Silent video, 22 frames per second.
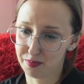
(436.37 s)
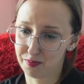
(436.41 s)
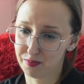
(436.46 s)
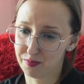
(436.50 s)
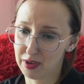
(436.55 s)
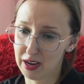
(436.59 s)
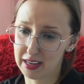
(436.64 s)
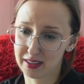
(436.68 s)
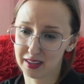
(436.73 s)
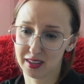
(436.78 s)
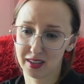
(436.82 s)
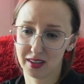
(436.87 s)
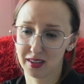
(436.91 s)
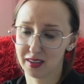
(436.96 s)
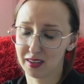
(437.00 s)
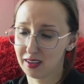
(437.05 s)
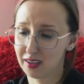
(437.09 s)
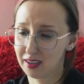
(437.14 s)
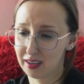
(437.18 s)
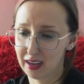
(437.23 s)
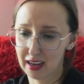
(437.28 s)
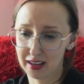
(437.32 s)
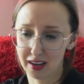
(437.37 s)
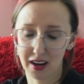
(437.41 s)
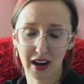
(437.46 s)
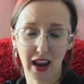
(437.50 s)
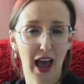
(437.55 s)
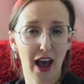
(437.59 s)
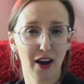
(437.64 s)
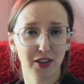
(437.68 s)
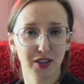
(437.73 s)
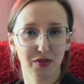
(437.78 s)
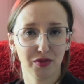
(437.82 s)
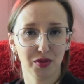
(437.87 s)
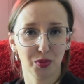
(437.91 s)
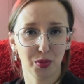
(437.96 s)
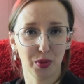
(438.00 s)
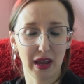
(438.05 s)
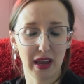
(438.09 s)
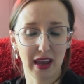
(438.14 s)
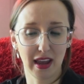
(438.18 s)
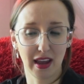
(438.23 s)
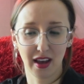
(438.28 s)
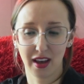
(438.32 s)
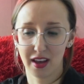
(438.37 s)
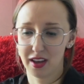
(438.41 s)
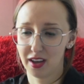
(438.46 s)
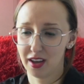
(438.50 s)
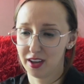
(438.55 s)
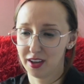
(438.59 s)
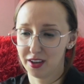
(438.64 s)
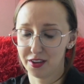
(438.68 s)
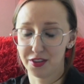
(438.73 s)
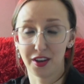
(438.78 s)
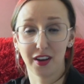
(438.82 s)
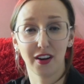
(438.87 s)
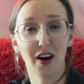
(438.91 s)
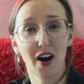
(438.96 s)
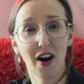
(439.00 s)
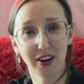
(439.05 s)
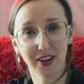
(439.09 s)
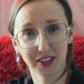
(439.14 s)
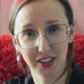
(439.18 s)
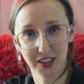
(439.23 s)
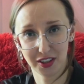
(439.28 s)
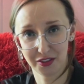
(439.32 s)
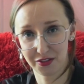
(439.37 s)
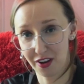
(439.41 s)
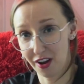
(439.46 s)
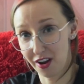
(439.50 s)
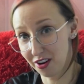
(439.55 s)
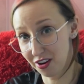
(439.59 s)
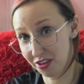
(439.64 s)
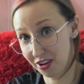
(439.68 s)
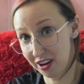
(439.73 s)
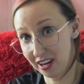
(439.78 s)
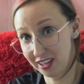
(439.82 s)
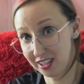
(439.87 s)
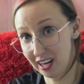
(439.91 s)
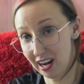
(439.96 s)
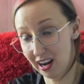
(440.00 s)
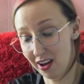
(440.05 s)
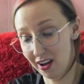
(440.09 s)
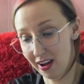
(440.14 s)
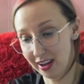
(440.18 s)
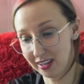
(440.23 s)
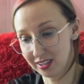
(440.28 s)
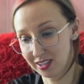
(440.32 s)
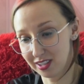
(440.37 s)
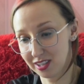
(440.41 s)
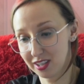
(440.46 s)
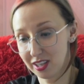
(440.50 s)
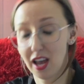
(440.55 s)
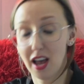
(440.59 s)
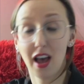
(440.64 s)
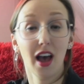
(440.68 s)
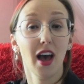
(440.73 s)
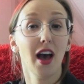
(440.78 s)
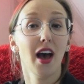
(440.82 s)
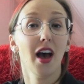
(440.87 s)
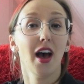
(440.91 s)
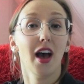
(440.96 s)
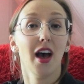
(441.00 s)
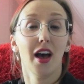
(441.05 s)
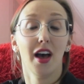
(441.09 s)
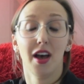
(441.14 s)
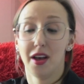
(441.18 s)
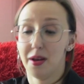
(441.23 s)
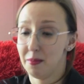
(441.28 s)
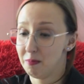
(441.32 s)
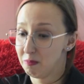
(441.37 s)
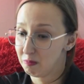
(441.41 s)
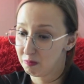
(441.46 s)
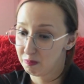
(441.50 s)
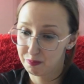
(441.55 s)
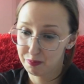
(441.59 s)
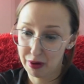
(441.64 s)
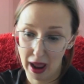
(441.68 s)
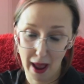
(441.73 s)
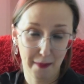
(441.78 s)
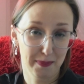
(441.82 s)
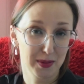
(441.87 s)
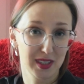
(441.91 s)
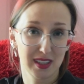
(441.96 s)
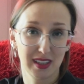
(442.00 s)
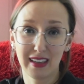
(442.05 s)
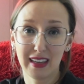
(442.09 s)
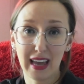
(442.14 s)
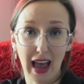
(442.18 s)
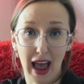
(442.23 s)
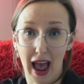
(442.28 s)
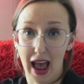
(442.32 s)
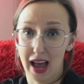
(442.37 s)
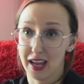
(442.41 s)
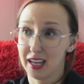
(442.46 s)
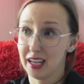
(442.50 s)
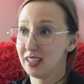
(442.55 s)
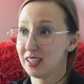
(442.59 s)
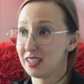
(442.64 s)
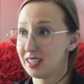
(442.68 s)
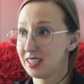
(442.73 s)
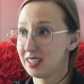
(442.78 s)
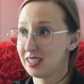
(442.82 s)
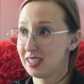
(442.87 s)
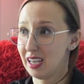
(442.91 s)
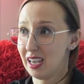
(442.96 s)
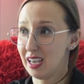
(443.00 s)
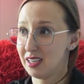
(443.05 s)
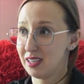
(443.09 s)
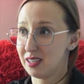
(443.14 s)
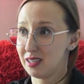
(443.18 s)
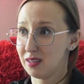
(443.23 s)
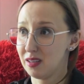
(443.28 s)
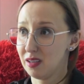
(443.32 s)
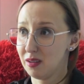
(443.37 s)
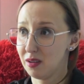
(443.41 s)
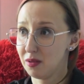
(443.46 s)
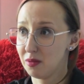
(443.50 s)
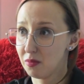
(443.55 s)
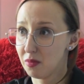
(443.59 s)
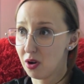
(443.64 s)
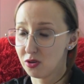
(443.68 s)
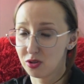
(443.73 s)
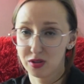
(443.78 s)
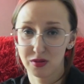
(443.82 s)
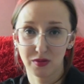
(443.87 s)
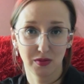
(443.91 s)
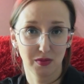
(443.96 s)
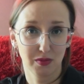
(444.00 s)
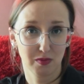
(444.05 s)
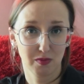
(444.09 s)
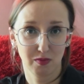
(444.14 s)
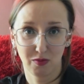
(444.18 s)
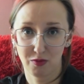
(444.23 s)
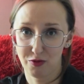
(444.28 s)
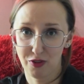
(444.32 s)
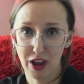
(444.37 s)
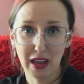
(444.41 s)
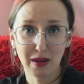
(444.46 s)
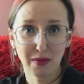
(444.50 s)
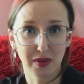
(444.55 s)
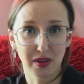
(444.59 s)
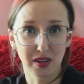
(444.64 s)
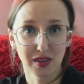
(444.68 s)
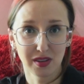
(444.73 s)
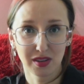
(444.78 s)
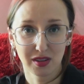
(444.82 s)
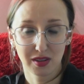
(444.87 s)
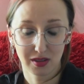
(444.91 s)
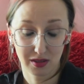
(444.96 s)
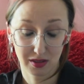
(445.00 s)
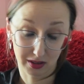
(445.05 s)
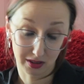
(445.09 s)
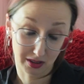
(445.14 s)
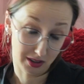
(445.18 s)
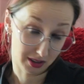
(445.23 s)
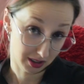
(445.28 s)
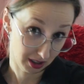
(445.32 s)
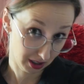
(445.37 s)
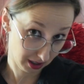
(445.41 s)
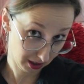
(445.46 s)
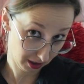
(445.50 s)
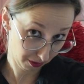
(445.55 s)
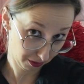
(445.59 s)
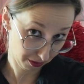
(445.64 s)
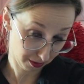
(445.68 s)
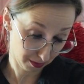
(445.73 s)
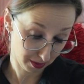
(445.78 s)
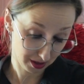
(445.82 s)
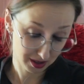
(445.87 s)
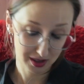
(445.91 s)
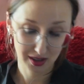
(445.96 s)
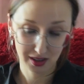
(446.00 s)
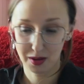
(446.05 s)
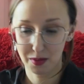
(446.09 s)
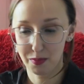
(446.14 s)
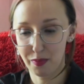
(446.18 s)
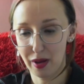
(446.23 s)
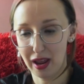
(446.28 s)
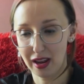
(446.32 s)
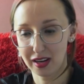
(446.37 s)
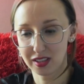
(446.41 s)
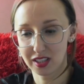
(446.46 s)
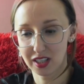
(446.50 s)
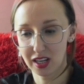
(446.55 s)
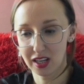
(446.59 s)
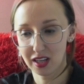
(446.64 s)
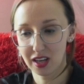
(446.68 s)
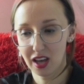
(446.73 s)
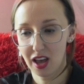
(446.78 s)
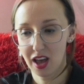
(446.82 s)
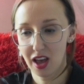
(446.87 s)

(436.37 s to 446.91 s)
Let's get it out of the way. The Garden of Earthly Delights. Perhaps, yeah, it's his most famous or infamous painting.